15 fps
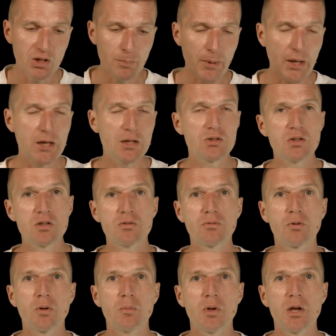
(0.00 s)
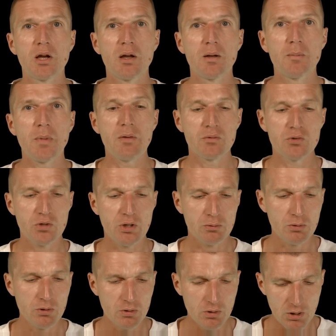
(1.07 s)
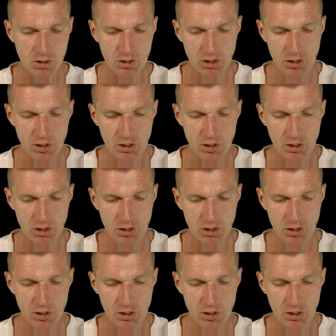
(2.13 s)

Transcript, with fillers: dependencies from Maven Central,